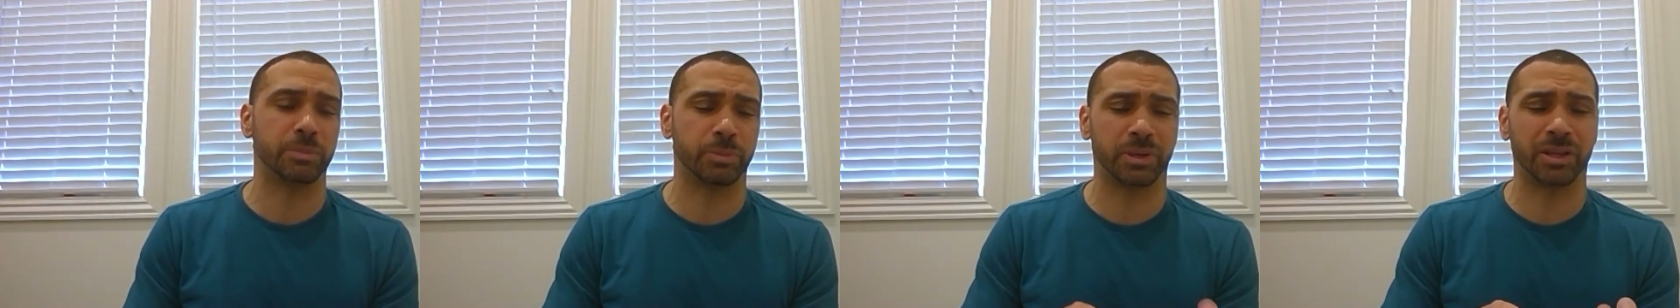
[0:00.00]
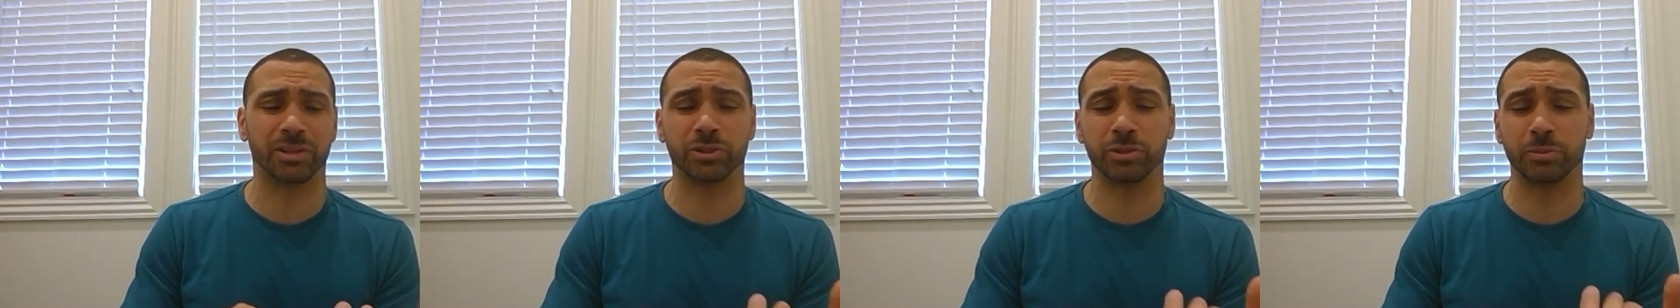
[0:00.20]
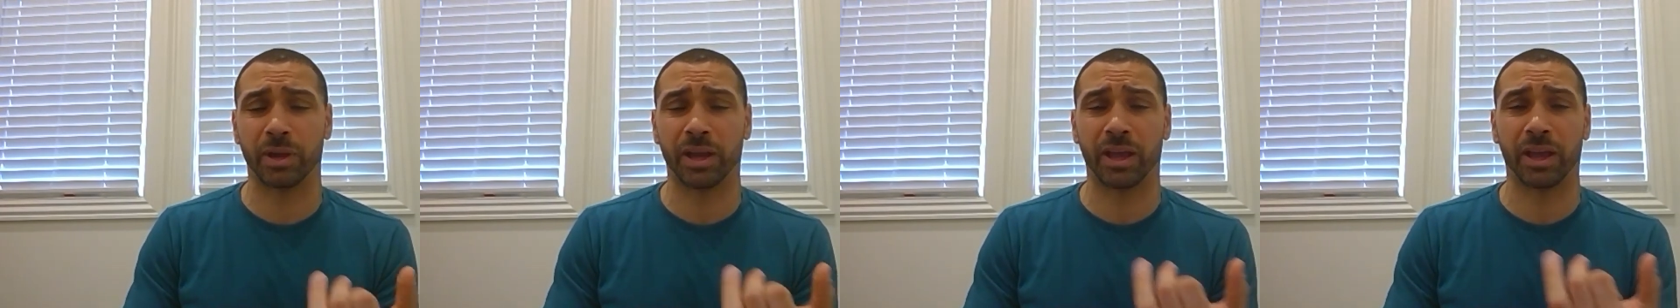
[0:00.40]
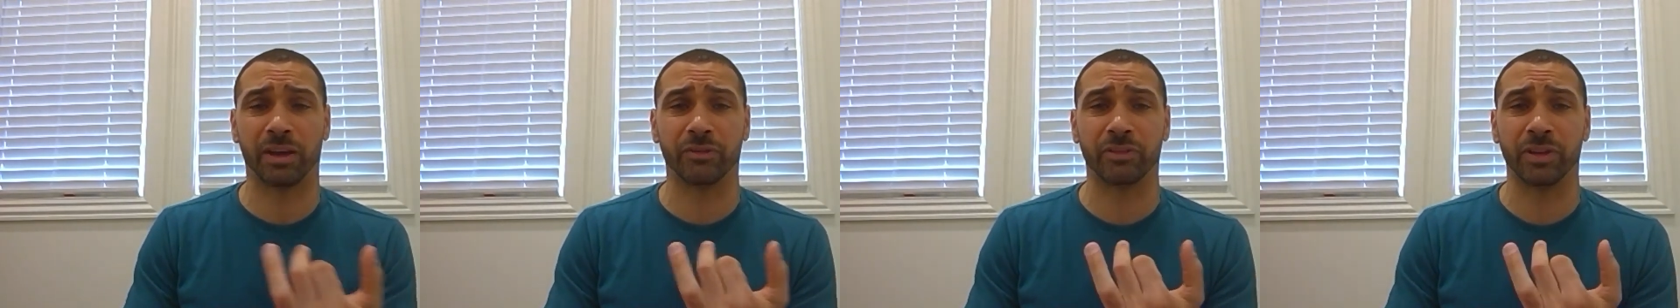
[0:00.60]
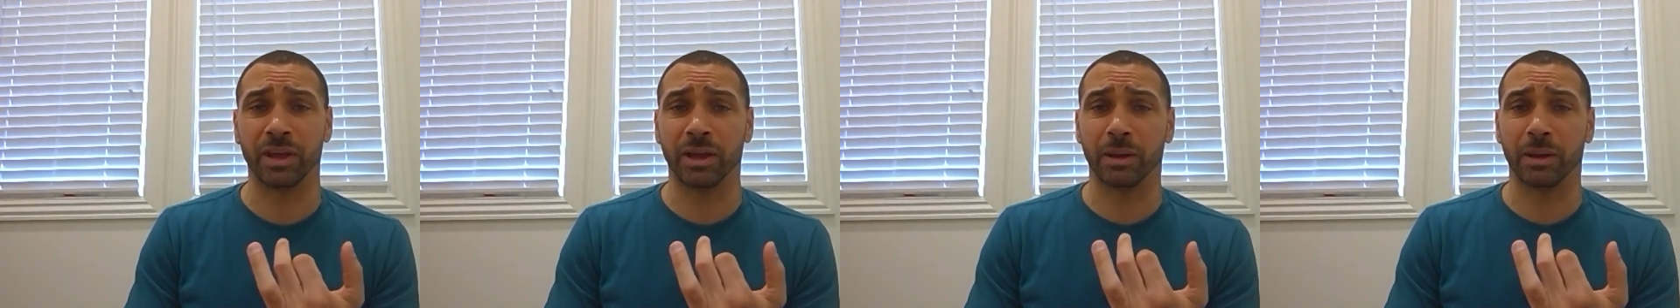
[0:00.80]
because you may have
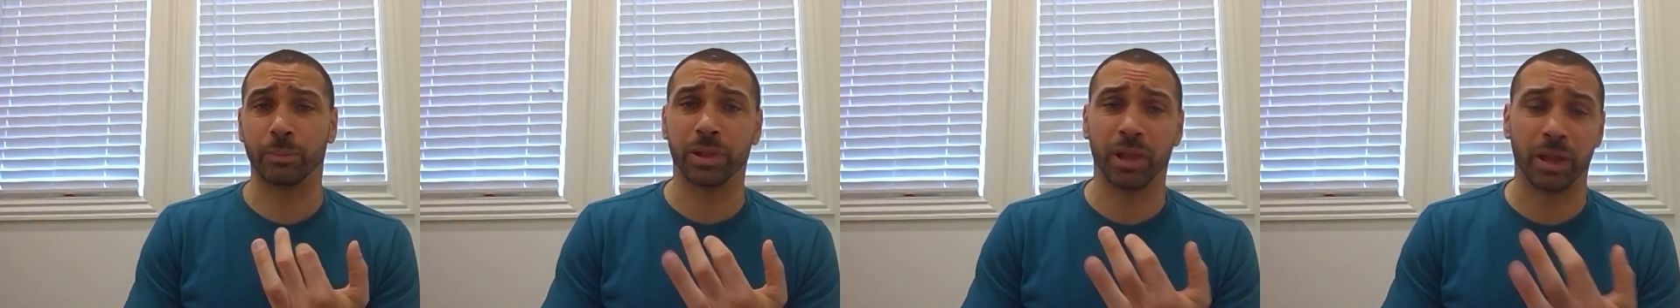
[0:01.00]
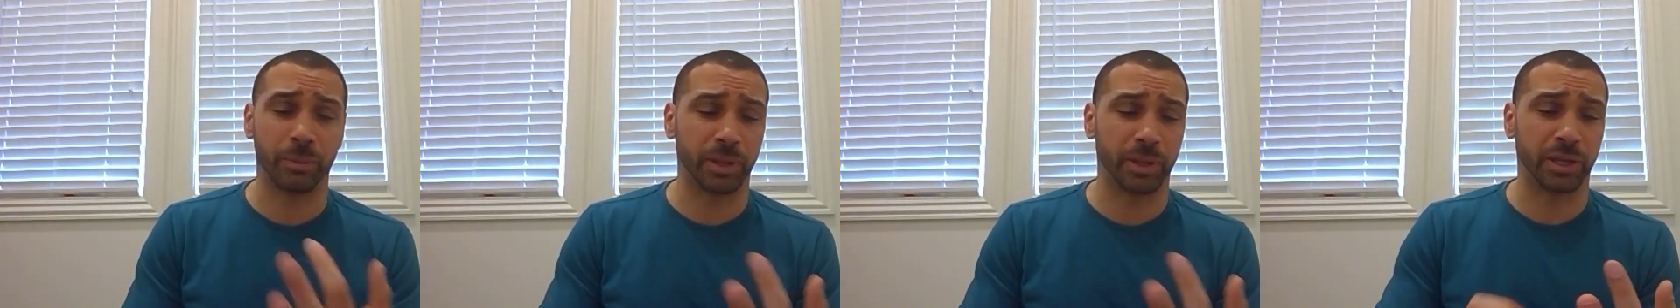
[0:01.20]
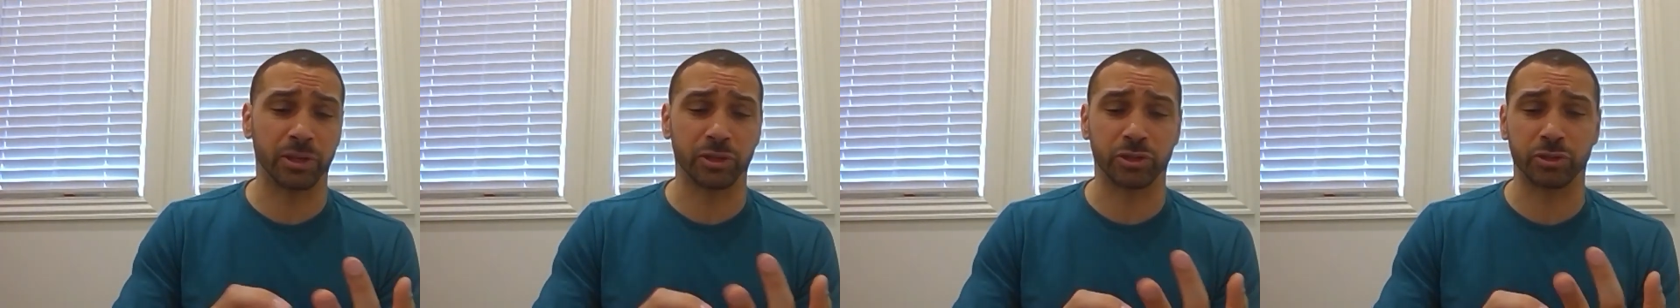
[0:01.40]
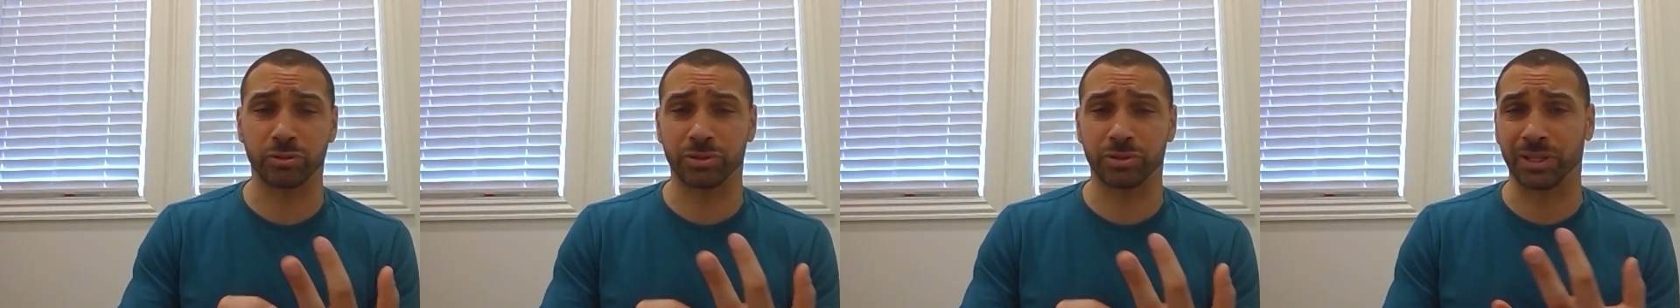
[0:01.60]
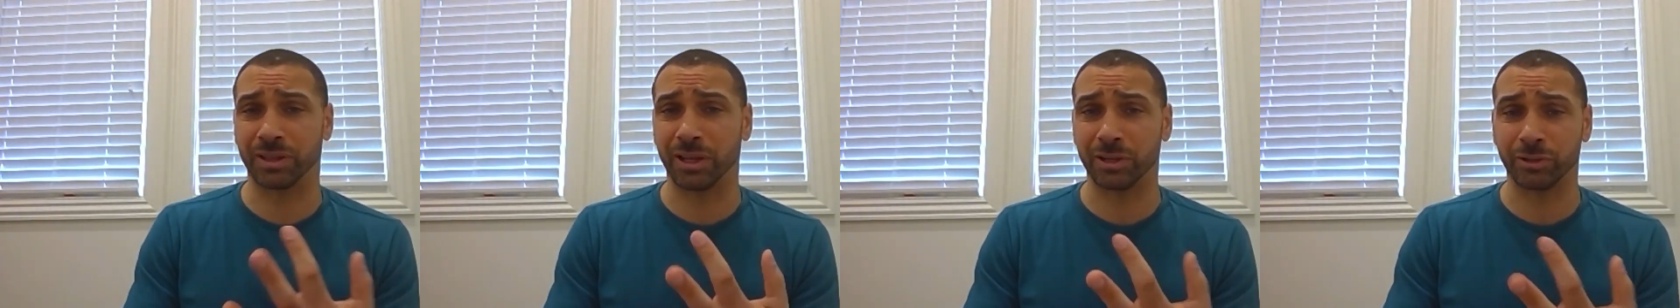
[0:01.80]
plumbing
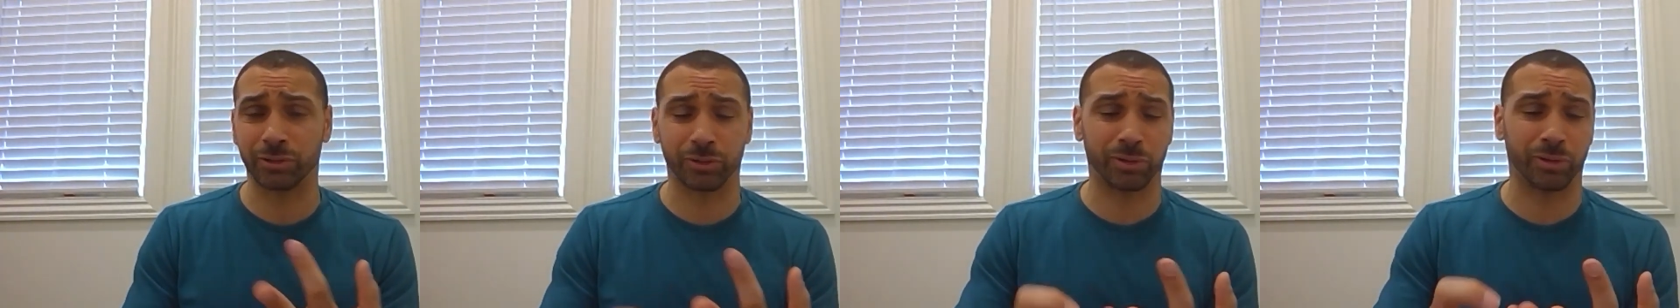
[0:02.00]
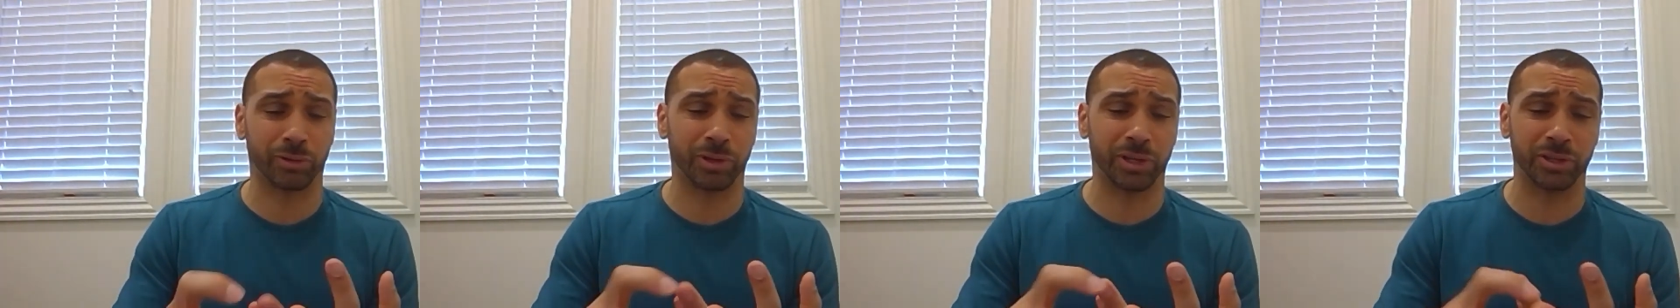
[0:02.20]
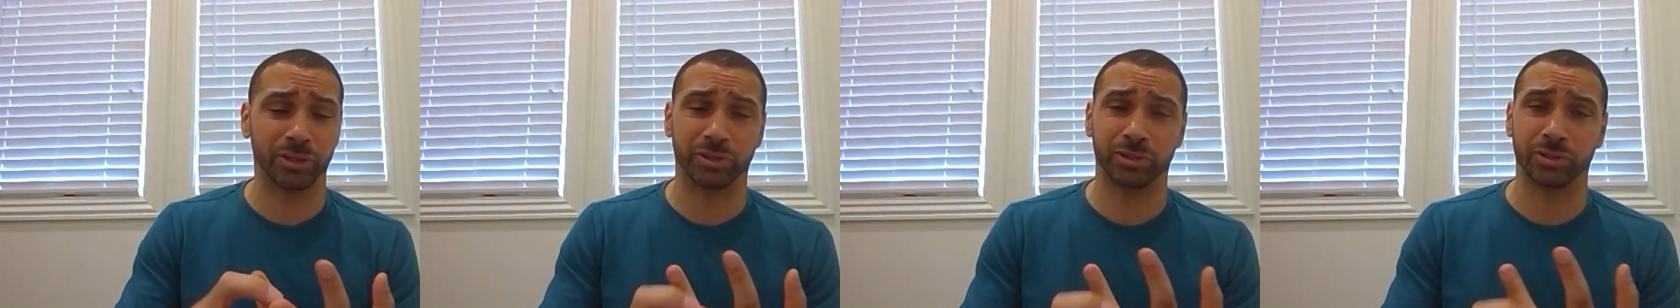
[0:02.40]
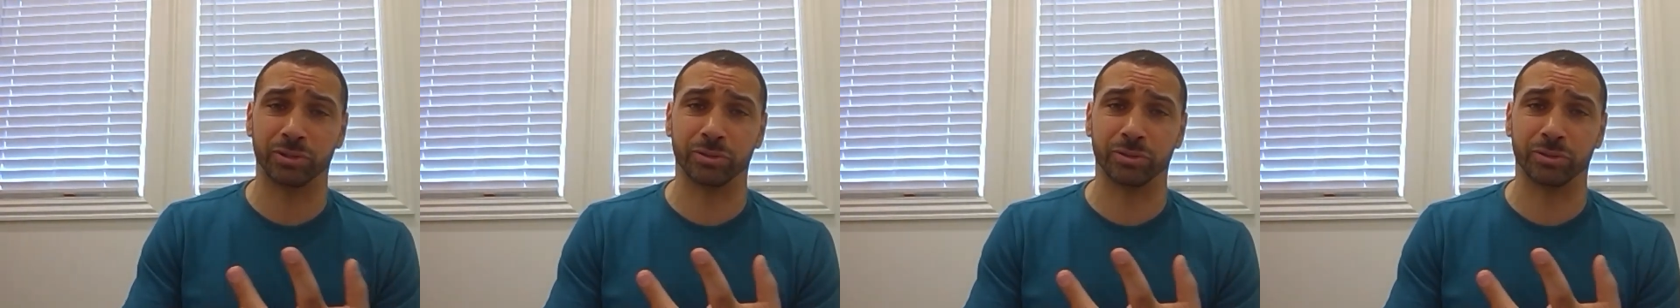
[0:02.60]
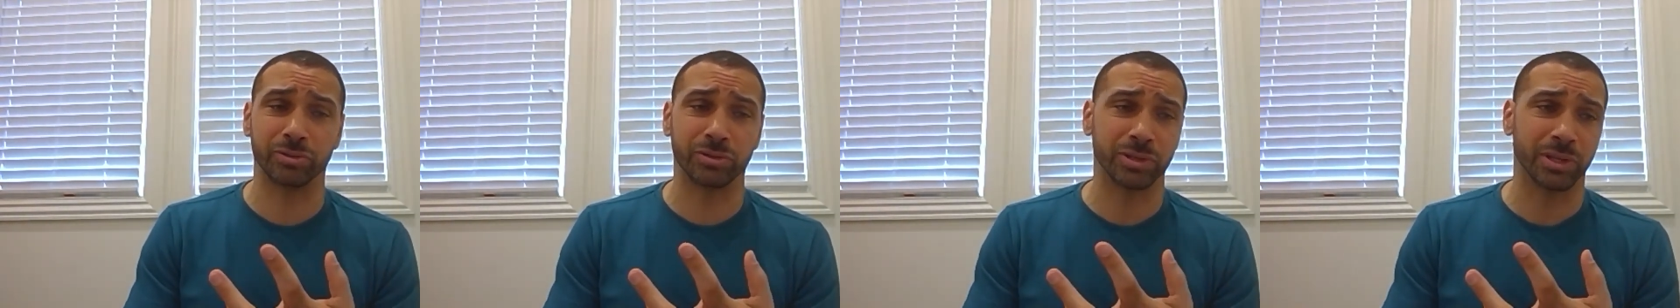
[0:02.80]
issues, electrical
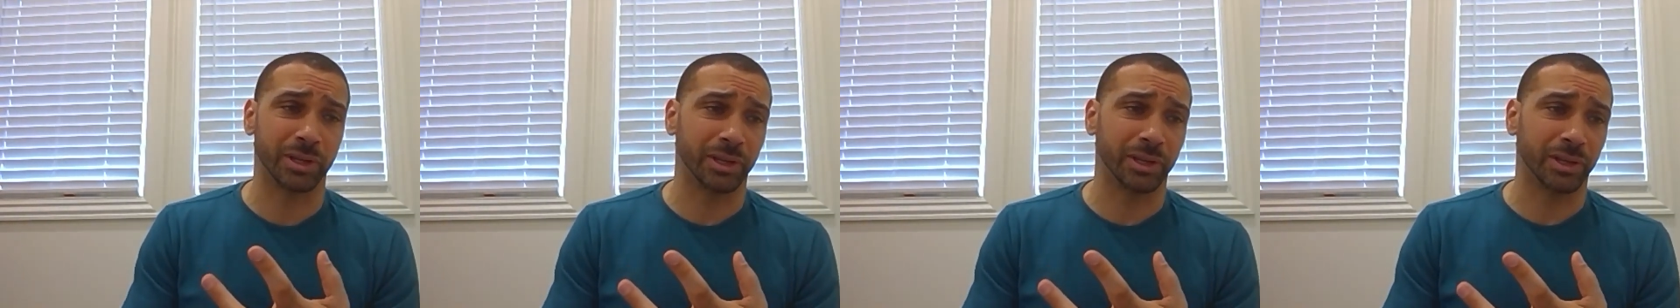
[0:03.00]
issues,